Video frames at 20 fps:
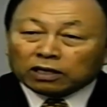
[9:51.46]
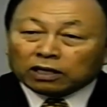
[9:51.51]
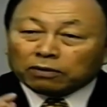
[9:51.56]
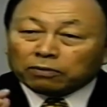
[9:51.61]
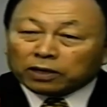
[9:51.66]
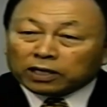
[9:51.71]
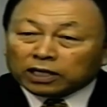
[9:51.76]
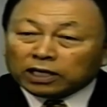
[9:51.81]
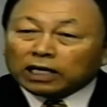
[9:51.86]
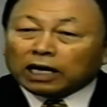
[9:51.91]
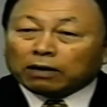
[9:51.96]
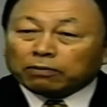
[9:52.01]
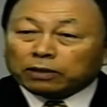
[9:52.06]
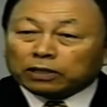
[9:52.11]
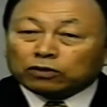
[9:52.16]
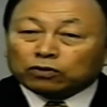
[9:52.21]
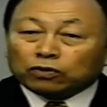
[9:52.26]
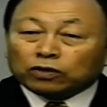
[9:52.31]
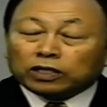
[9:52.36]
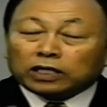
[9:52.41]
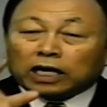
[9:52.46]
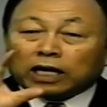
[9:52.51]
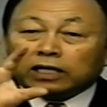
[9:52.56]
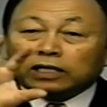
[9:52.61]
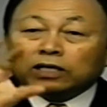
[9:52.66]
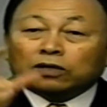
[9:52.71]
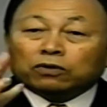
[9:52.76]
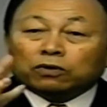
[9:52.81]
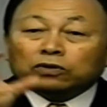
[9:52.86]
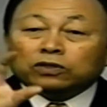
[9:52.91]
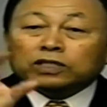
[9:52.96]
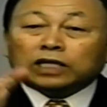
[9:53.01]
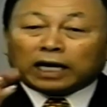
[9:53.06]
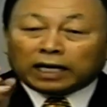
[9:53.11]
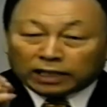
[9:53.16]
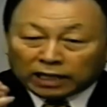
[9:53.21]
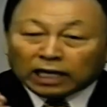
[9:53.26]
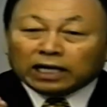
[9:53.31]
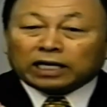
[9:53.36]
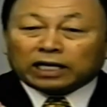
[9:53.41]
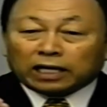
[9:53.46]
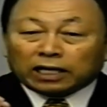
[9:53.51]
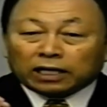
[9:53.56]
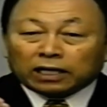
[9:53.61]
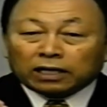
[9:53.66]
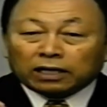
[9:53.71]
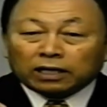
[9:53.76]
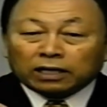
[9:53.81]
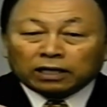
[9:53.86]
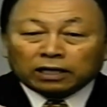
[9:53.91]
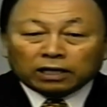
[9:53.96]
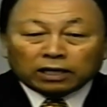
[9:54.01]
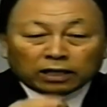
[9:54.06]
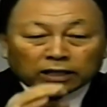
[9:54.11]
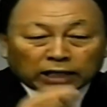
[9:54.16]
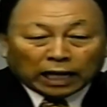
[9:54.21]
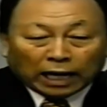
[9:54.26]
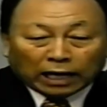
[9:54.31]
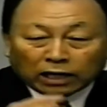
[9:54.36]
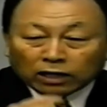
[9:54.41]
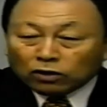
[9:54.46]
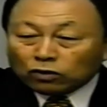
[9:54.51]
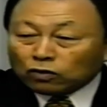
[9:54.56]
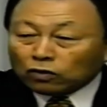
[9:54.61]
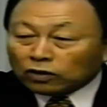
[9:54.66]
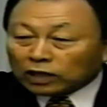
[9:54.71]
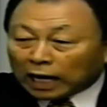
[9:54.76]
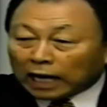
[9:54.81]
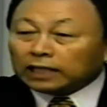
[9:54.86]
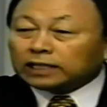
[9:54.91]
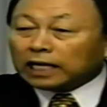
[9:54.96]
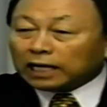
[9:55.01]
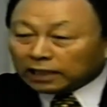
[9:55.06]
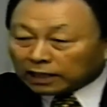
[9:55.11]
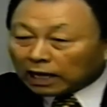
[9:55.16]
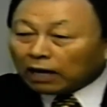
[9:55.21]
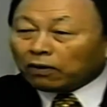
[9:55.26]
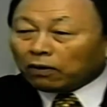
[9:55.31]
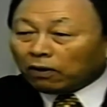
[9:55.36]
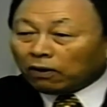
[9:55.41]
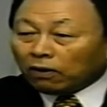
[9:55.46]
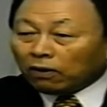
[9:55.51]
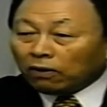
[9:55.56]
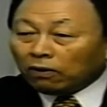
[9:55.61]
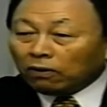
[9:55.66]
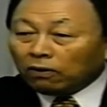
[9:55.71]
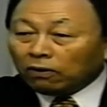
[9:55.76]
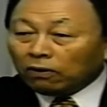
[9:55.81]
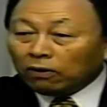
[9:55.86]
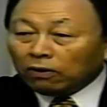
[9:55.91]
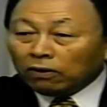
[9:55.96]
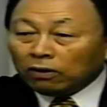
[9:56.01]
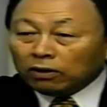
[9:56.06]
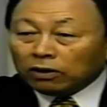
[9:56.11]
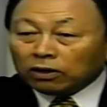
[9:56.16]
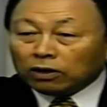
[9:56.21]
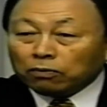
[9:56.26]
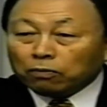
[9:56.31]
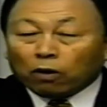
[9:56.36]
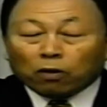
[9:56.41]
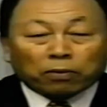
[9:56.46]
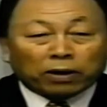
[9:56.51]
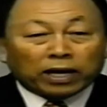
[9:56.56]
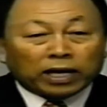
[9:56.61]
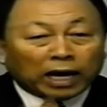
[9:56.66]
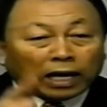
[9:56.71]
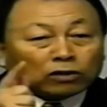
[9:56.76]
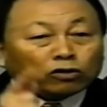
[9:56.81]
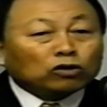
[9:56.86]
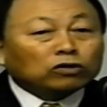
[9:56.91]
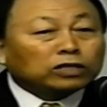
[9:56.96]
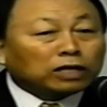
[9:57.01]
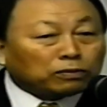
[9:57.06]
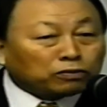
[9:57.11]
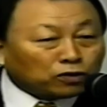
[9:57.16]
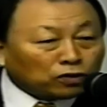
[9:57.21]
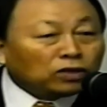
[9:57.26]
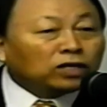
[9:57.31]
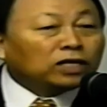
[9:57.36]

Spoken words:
So you've come to eat that medicine. So if your spirit does well, then everything does well.